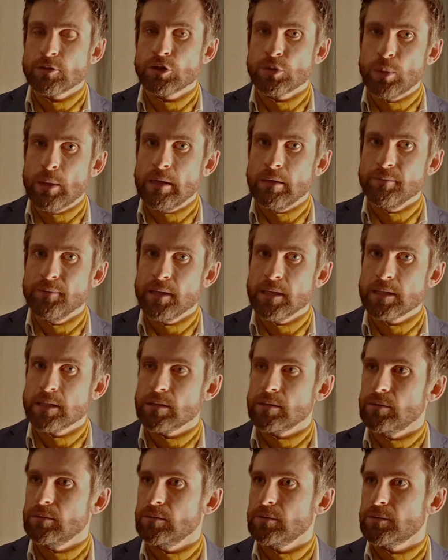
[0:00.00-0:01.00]
12 years
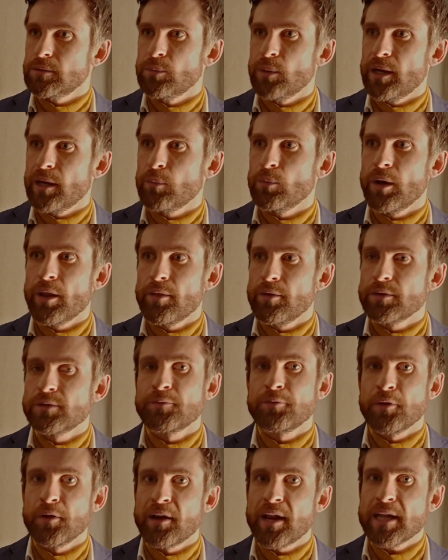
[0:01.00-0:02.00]
old and wearing one of those
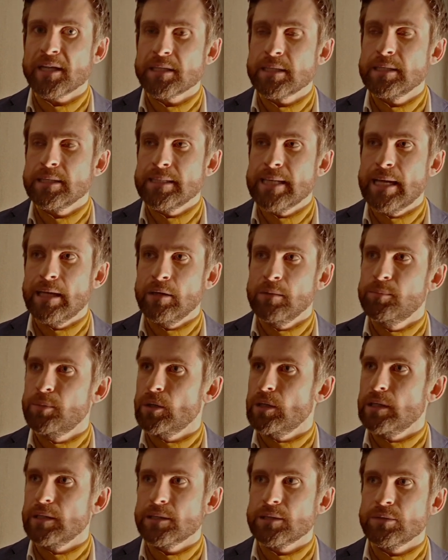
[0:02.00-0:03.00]
fluorescent yellow
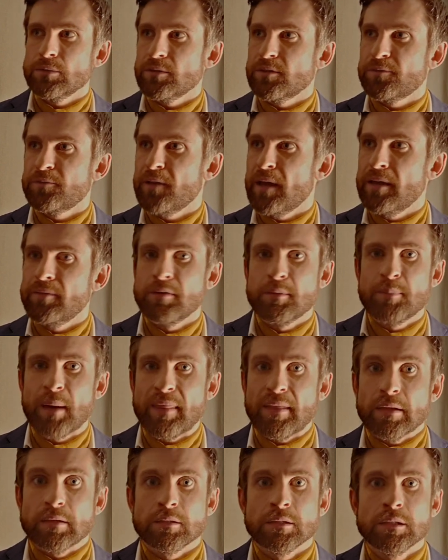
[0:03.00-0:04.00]
boiler suits favoured
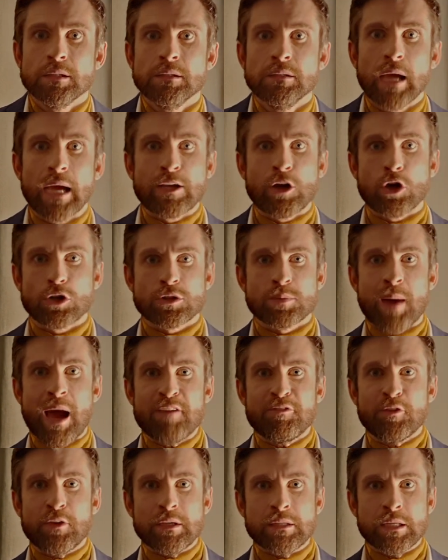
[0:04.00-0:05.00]
by... I got to my
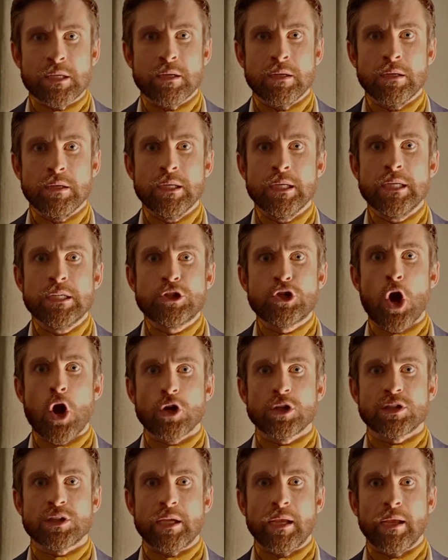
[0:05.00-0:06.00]
feet.
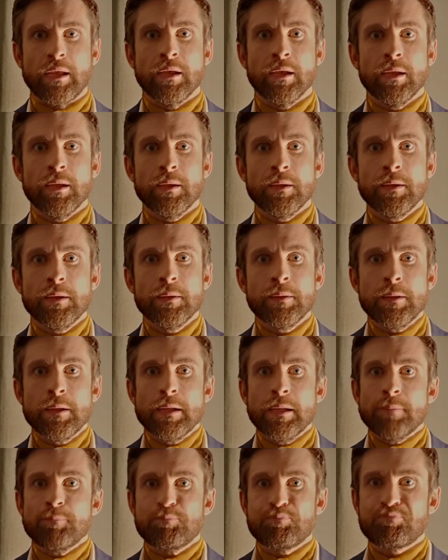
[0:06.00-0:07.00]
Toxie!
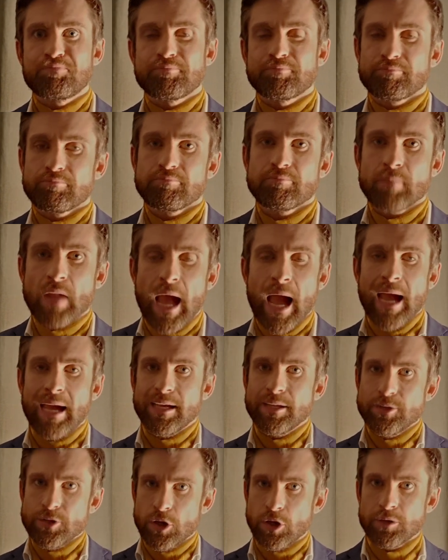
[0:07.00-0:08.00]
I
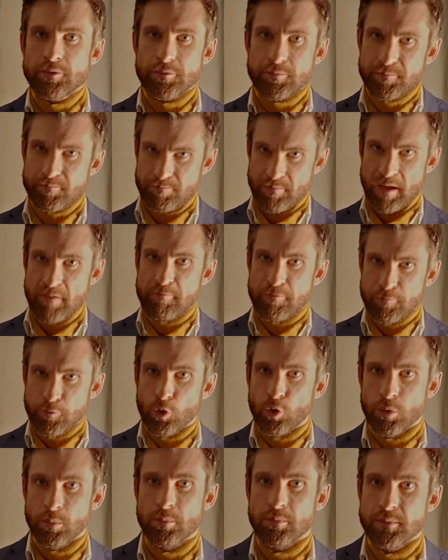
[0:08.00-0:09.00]
had not
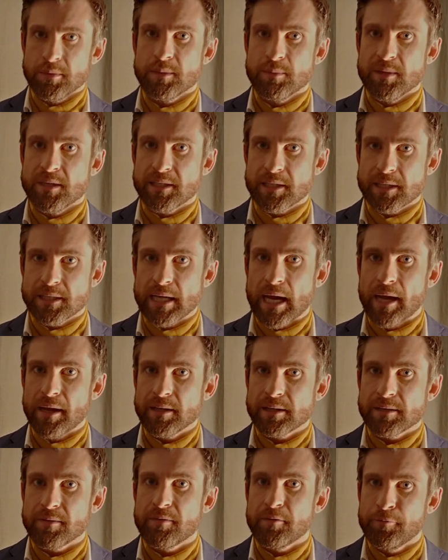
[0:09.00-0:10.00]
informed Mr.
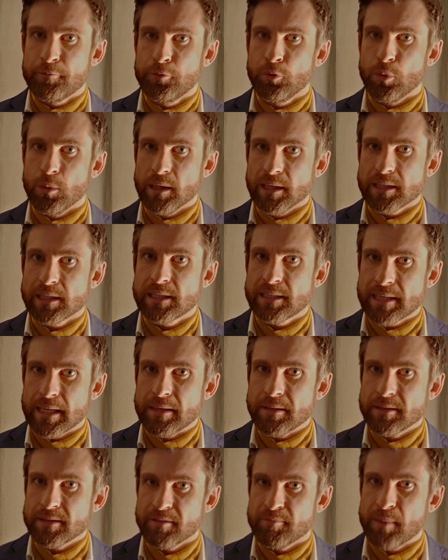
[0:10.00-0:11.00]
Cyrus of the full
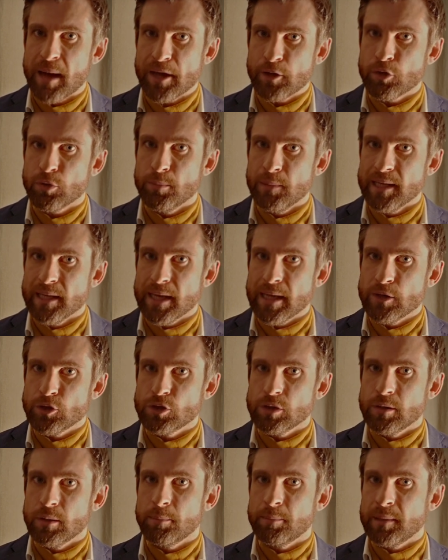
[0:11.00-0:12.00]
extent of my
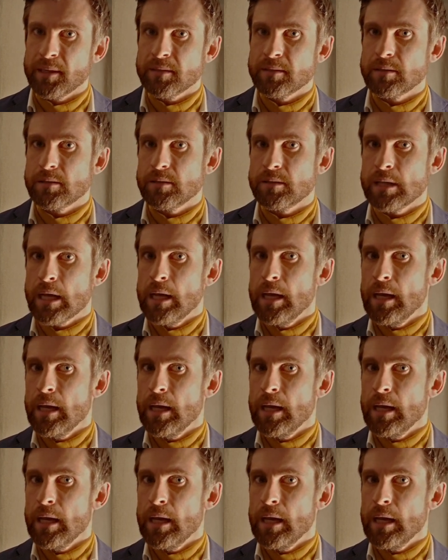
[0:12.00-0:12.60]
humiliation at Blitz's,